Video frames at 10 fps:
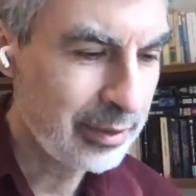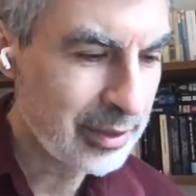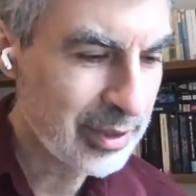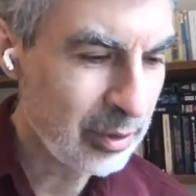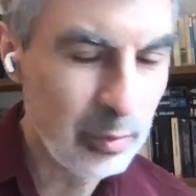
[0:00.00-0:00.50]

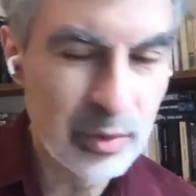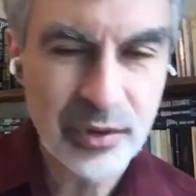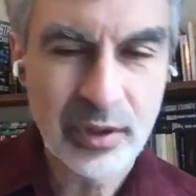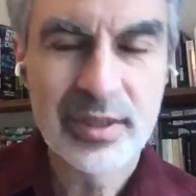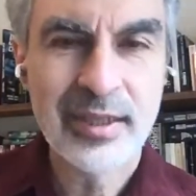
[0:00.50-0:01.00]
there's almost
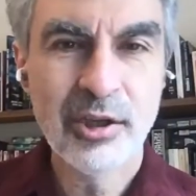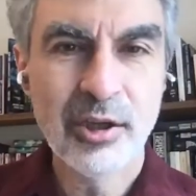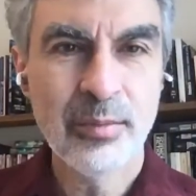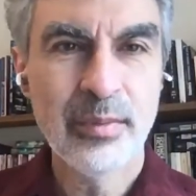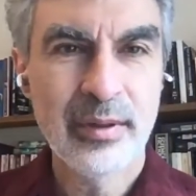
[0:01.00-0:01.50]
a
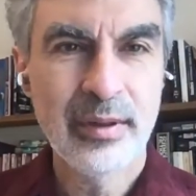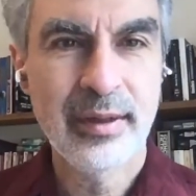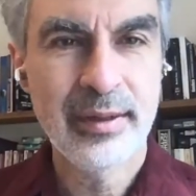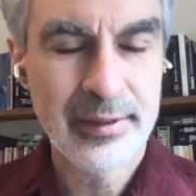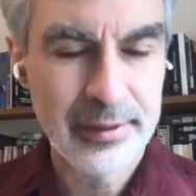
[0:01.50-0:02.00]
continuum
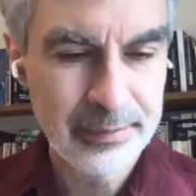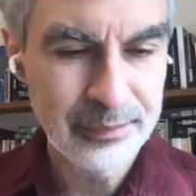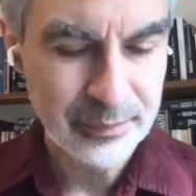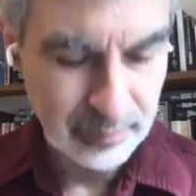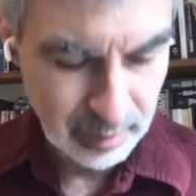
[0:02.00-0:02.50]
um,
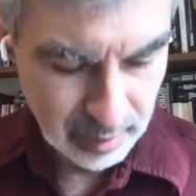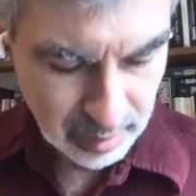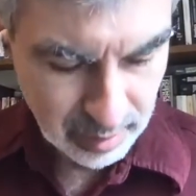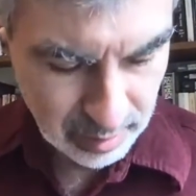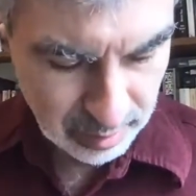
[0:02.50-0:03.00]

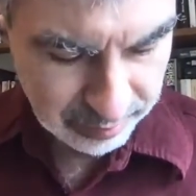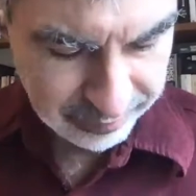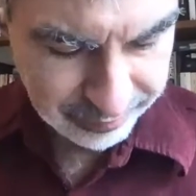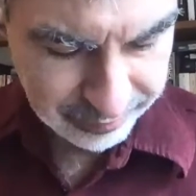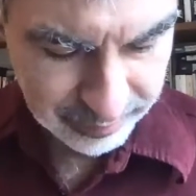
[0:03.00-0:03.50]

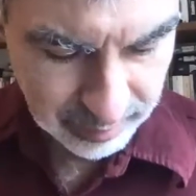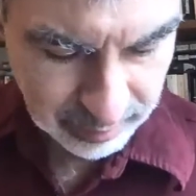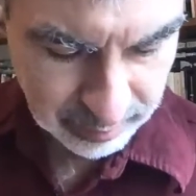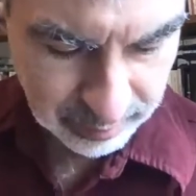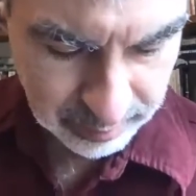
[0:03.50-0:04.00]
of
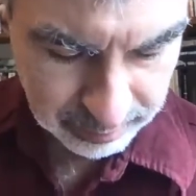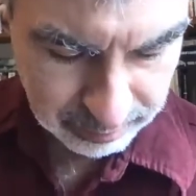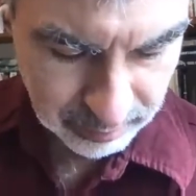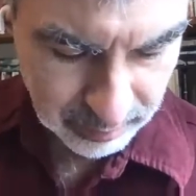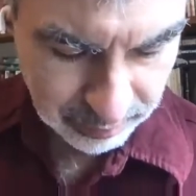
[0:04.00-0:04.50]
uh,
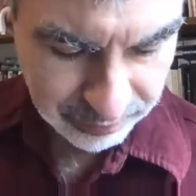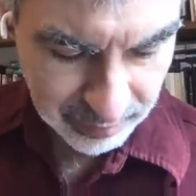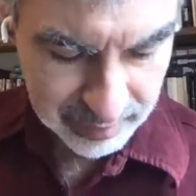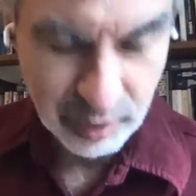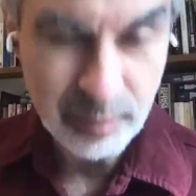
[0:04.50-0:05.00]
of
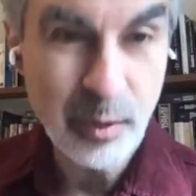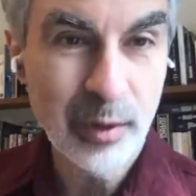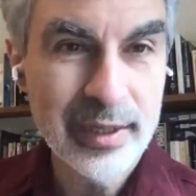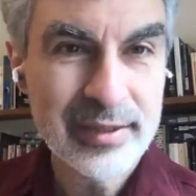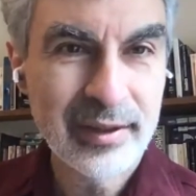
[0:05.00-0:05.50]
things that are more
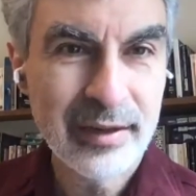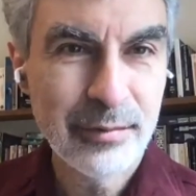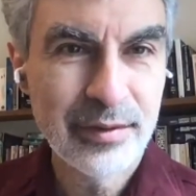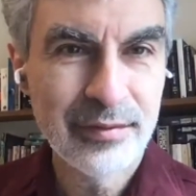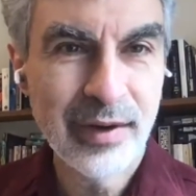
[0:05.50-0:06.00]
or less alive,
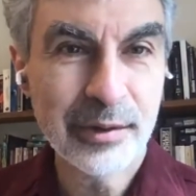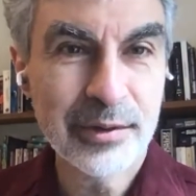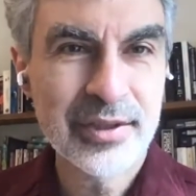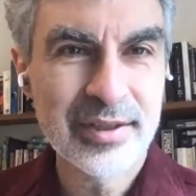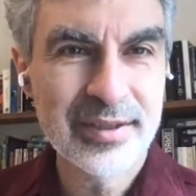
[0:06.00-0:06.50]
with
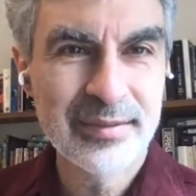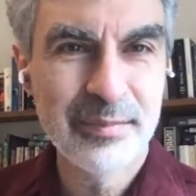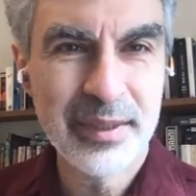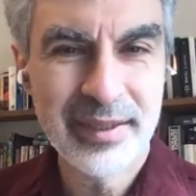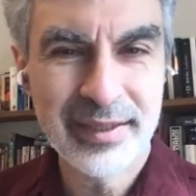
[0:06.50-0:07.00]
viruses
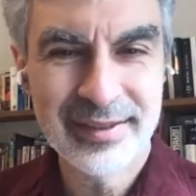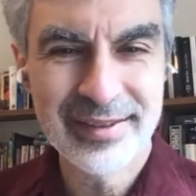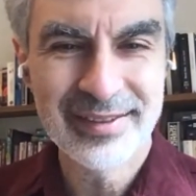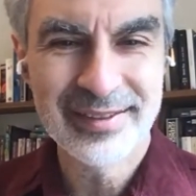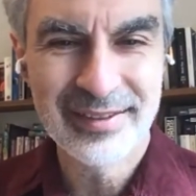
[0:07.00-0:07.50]
being
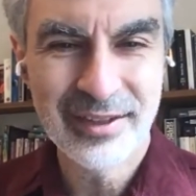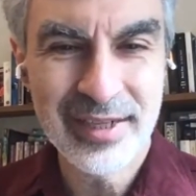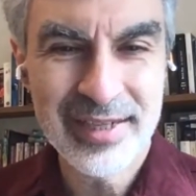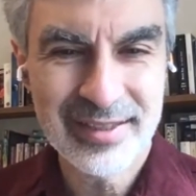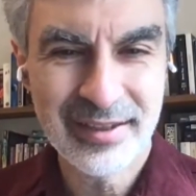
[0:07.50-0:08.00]
the, the
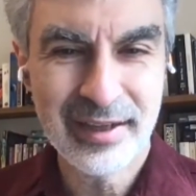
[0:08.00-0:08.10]
least